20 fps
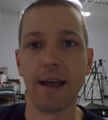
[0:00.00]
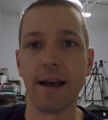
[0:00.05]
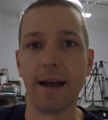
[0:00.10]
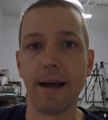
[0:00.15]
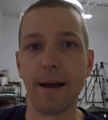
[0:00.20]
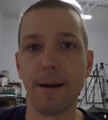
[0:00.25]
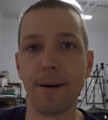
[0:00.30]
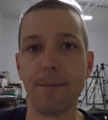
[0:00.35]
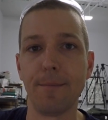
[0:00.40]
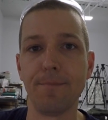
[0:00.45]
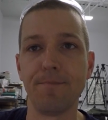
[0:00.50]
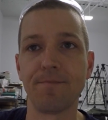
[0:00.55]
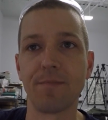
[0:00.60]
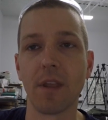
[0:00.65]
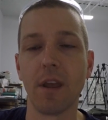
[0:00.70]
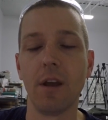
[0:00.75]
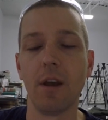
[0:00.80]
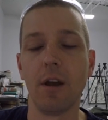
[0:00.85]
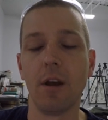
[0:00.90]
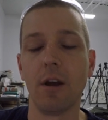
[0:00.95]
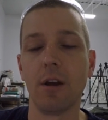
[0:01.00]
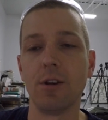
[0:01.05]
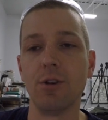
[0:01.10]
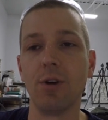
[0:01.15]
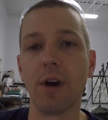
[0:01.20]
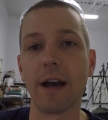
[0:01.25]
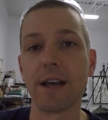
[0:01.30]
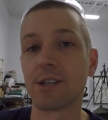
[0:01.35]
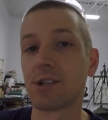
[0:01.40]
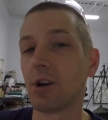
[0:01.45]
Um,
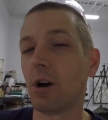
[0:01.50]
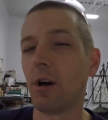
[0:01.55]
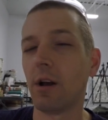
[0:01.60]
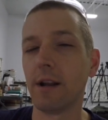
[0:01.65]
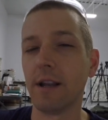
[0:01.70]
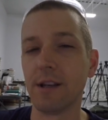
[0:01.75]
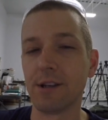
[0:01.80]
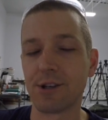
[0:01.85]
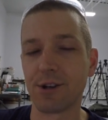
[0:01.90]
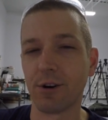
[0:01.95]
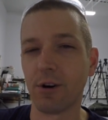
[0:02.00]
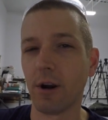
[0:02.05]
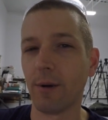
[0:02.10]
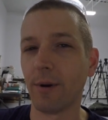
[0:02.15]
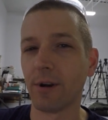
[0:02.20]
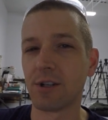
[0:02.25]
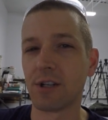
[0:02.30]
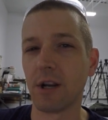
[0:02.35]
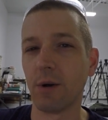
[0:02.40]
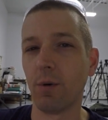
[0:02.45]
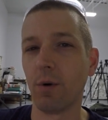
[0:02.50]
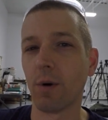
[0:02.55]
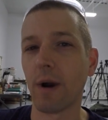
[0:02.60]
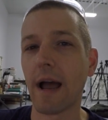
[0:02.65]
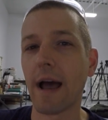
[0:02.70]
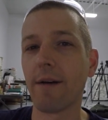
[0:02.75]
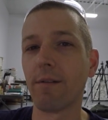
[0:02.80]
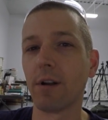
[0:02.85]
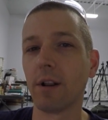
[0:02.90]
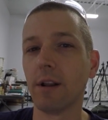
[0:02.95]
you guys saw on Instagram yesterday we were
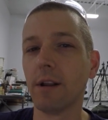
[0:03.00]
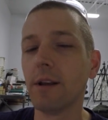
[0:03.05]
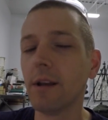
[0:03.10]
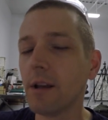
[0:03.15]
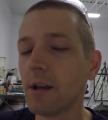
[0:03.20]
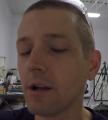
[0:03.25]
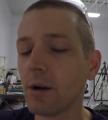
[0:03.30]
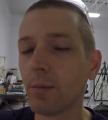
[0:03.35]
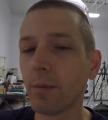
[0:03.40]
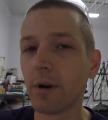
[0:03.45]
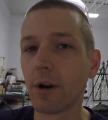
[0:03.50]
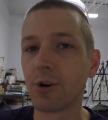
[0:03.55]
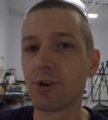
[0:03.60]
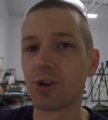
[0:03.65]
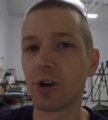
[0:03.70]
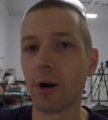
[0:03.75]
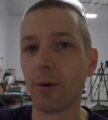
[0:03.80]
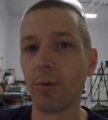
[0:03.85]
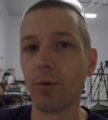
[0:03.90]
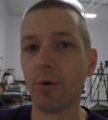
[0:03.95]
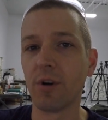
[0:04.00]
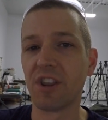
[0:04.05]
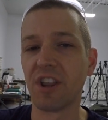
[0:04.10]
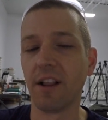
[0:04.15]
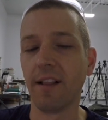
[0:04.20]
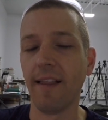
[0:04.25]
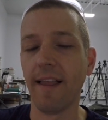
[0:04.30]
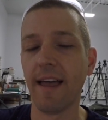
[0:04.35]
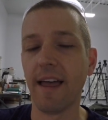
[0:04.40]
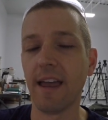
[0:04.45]
having a little bit of trouble with the
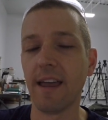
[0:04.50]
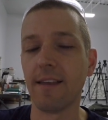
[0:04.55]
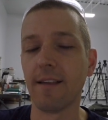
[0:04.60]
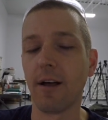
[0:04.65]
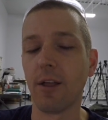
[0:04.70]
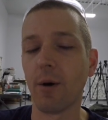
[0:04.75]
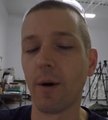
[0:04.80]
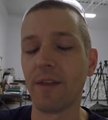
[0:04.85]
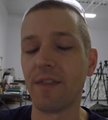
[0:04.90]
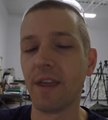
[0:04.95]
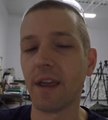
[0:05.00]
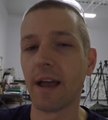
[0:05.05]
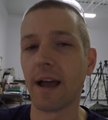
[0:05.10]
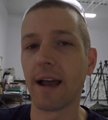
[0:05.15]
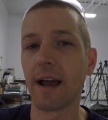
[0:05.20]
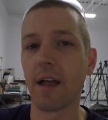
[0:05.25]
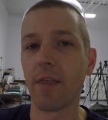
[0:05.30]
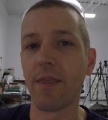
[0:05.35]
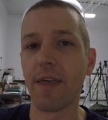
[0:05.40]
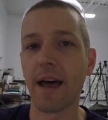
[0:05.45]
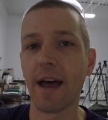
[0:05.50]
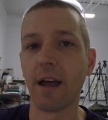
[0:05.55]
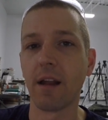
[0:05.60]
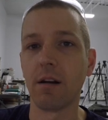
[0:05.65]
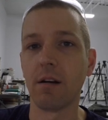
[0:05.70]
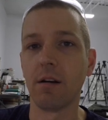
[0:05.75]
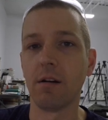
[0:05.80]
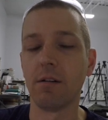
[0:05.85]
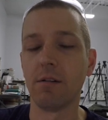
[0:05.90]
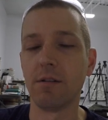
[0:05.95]
lathe, although I think I got that
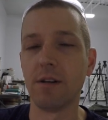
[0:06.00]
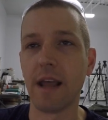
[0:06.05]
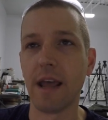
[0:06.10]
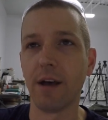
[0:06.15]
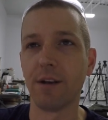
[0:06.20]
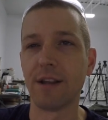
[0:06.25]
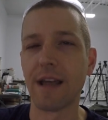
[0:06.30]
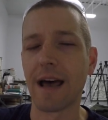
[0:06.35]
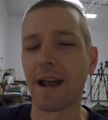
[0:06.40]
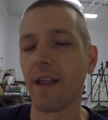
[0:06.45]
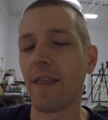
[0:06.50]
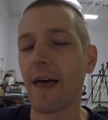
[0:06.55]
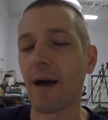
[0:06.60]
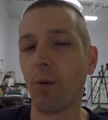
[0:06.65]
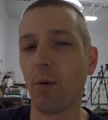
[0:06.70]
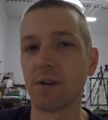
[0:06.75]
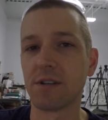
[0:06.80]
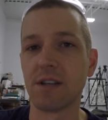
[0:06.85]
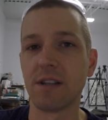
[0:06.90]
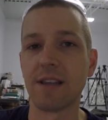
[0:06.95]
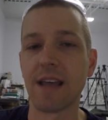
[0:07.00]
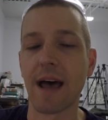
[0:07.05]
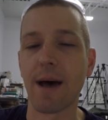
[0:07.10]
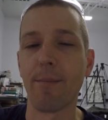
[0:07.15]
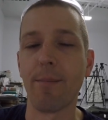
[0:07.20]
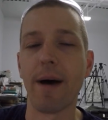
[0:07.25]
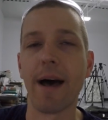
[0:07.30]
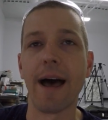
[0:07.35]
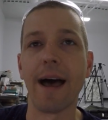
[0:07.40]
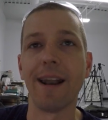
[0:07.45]
nailed down, and that wasn't
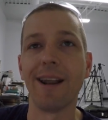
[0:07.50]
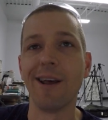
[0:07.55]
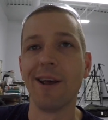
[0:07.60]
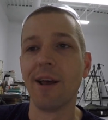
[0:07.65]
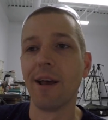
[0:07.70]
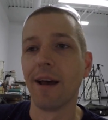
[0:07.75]
that bad.